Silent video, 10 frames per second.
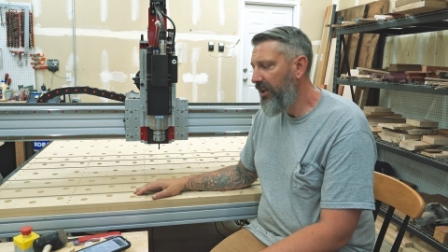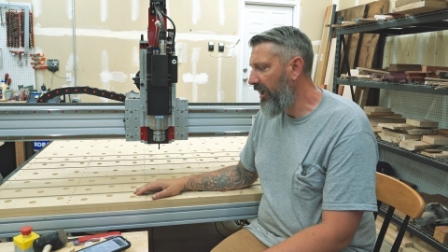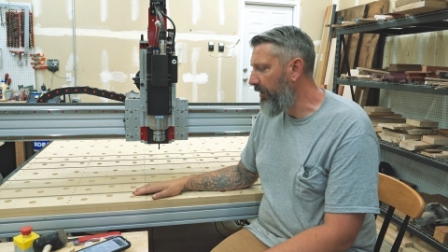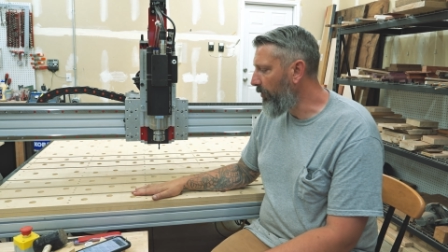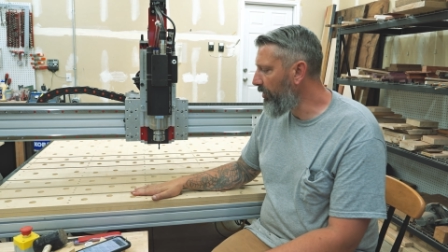
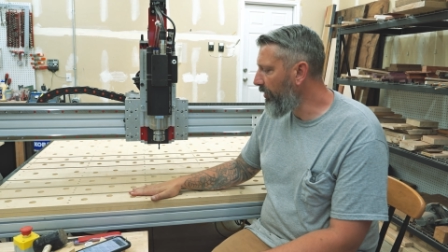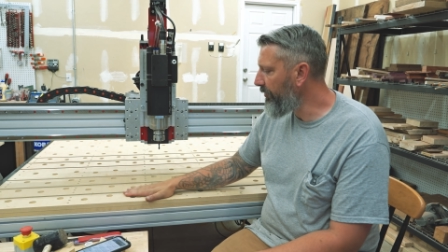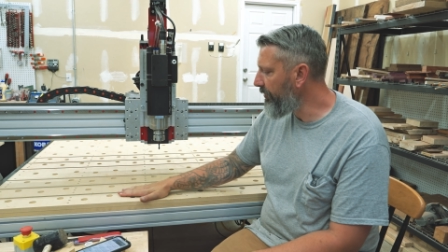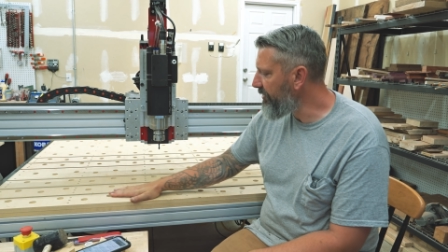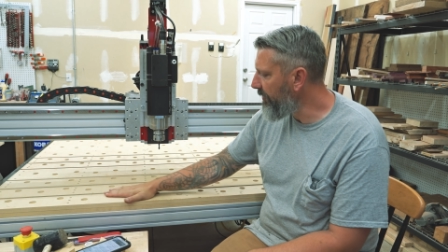And we'll go
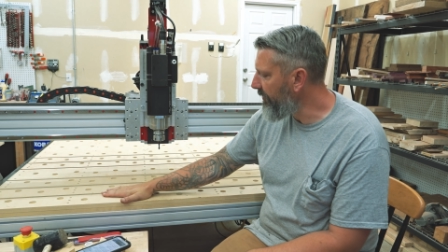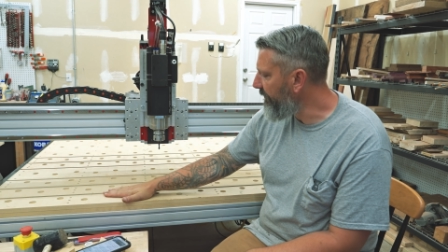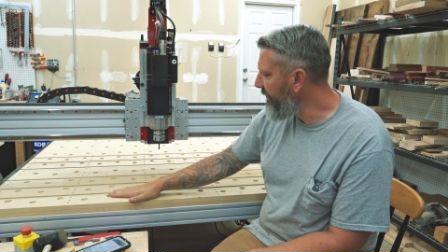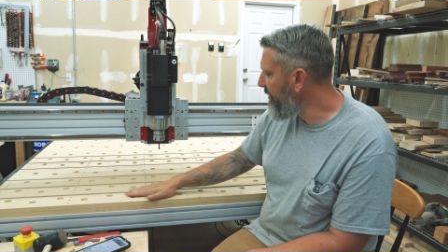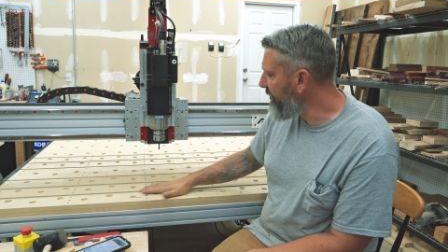through some of the
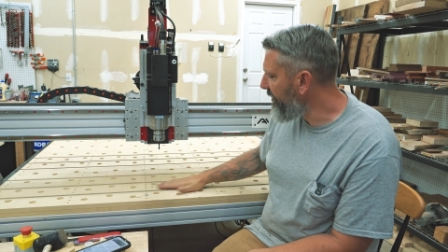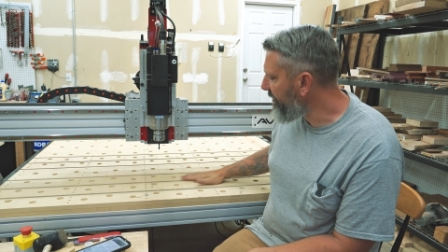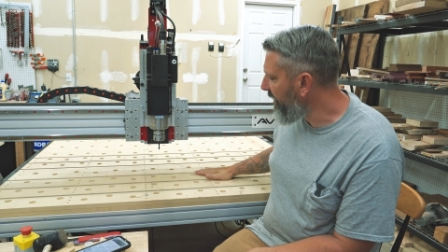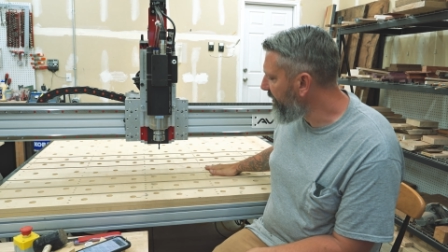features on